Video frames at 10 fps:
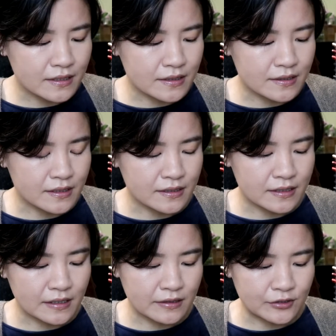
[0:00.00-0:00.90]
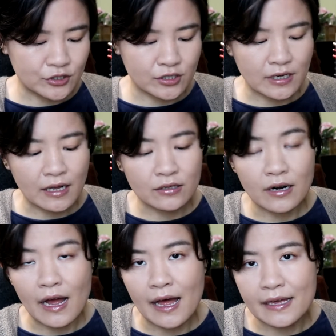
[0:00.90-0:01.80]
is the signature color
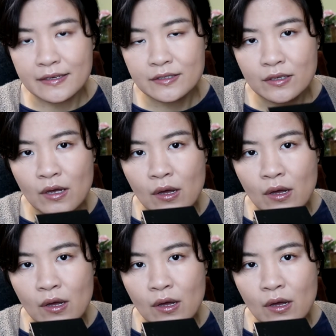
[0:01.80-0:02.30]
eyes